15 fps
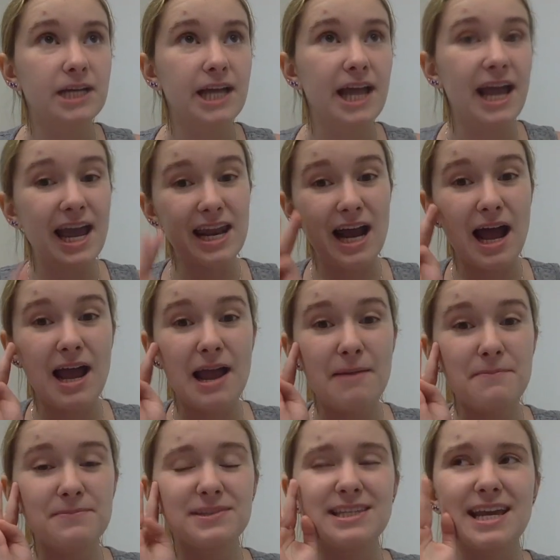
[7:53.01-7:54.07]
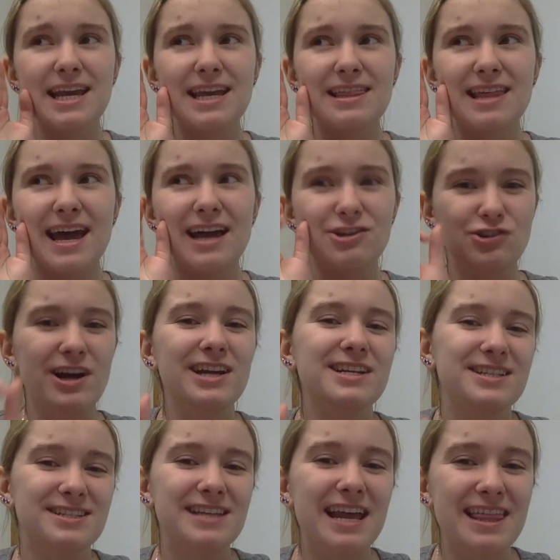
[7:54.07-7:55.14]
And I am saying that, trying
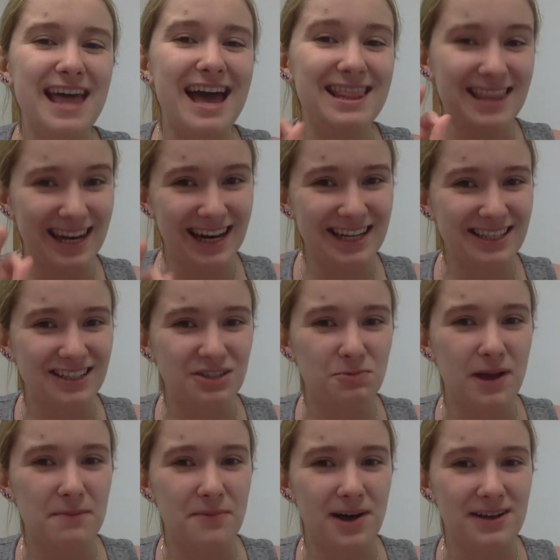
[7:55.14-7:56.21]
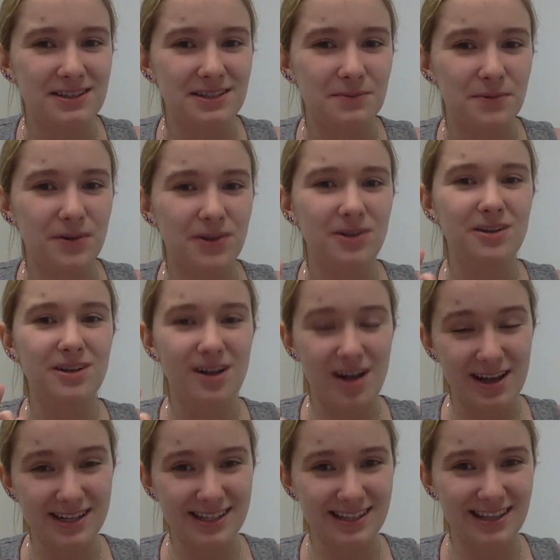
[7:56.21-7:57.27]
to say that in the nicest way possible,
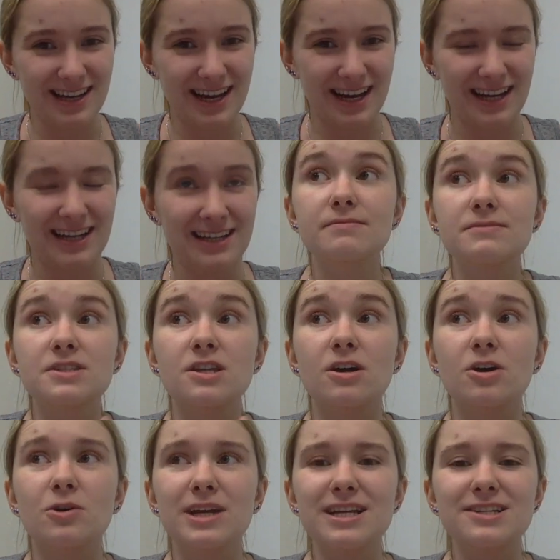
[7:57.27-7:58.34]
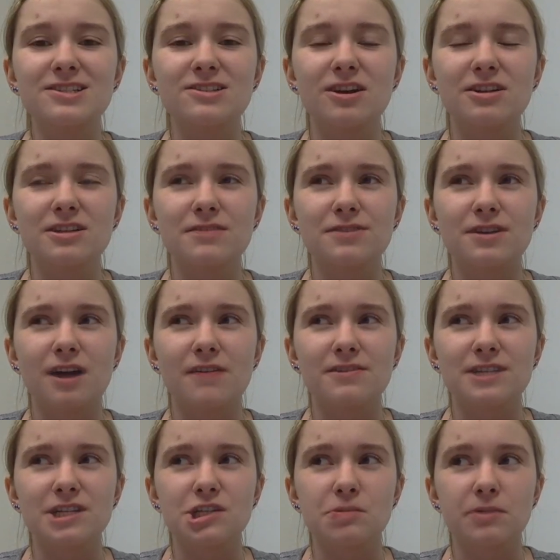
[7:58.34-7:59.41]
honestly. So he starts off the
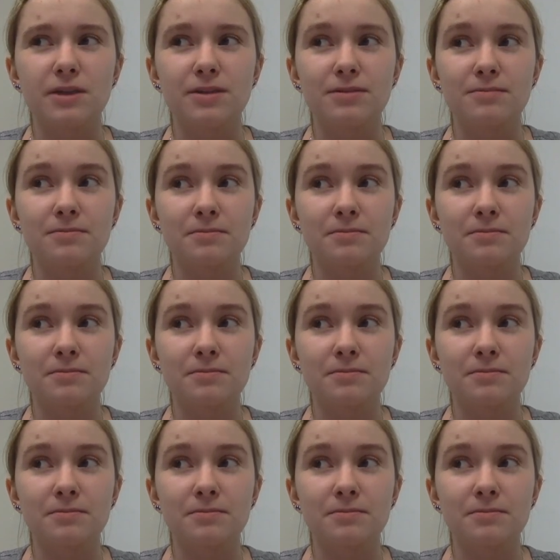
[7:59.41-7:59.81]
conversation with,